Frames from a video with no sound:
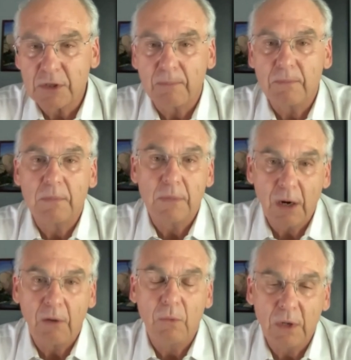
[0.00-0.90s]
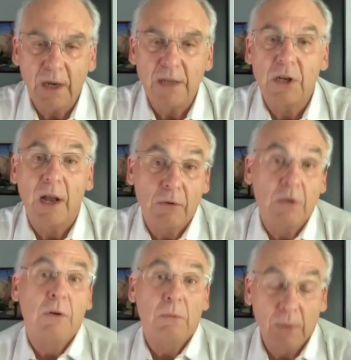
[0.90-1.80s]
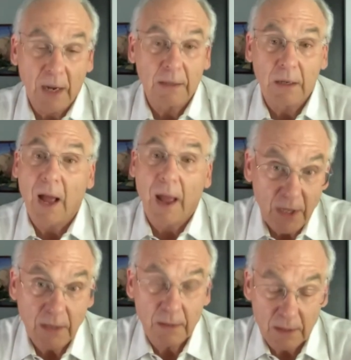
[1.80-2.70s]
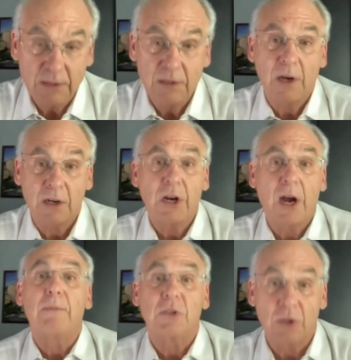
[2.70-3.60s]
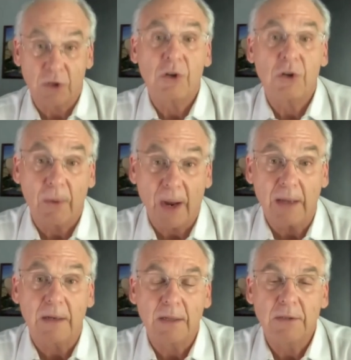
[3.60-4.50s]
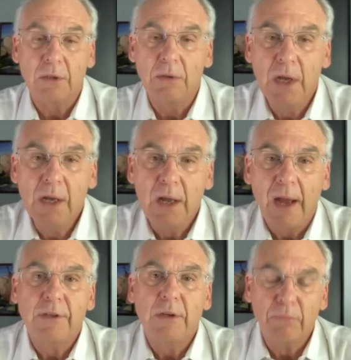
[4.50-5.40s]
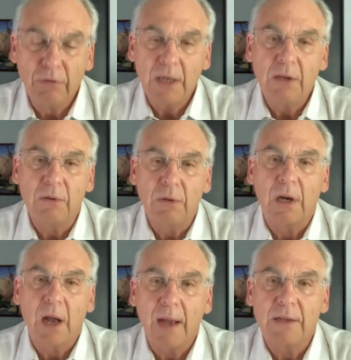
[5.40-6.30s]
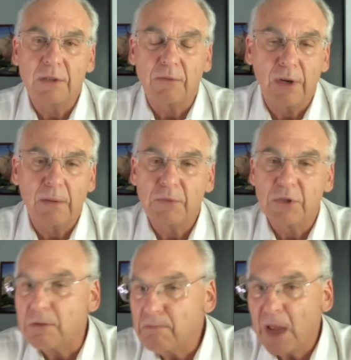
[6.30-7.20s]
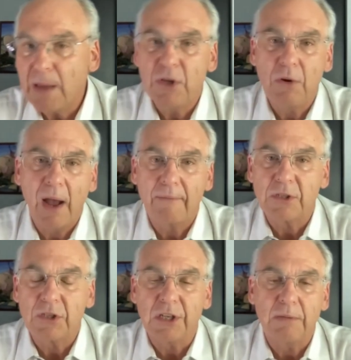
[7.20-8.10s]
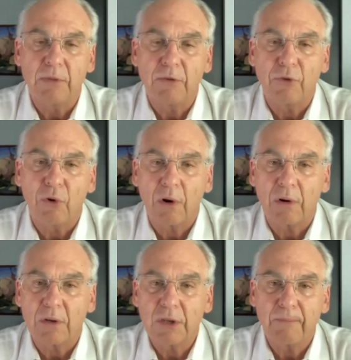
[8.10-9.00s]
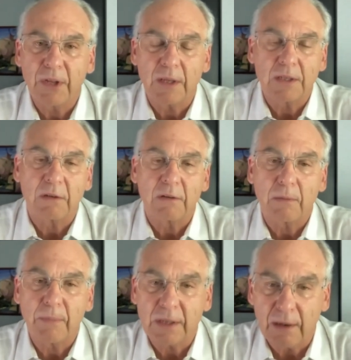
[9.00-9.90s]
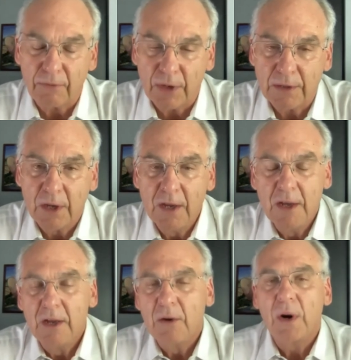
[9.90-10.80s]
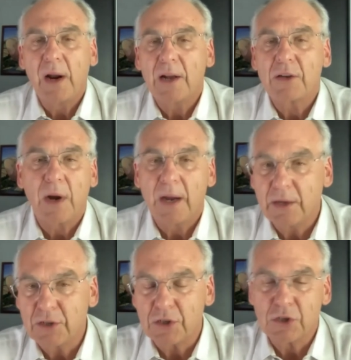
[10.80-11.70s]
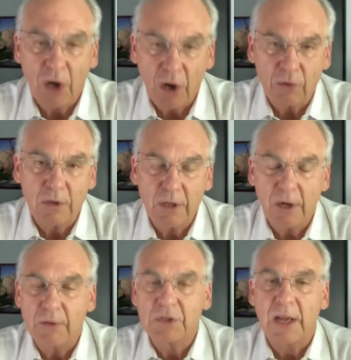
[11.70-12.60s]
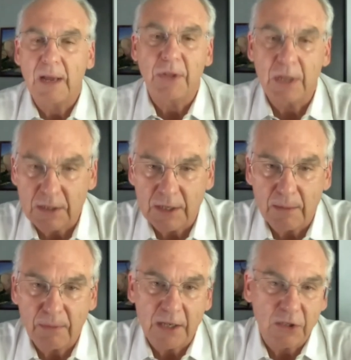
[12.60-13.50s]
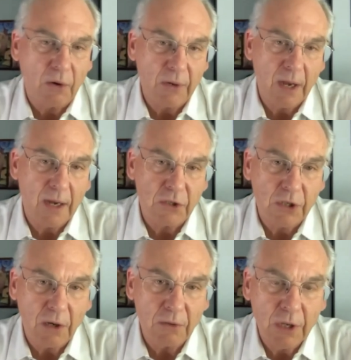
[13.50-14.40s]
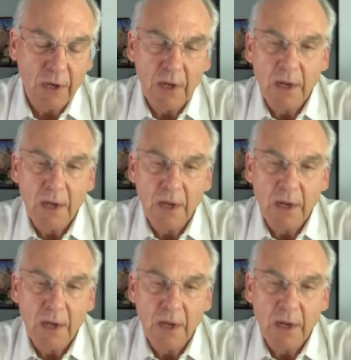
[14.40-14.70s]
some, you know, relation, and you recognize, I mean, this is our job, is to curate and to bring you the kinds of films that maybe you haven't seen before, or something that's a little bit different. We're not trying to just show, you know, the same thing Cineplex Odeon shows.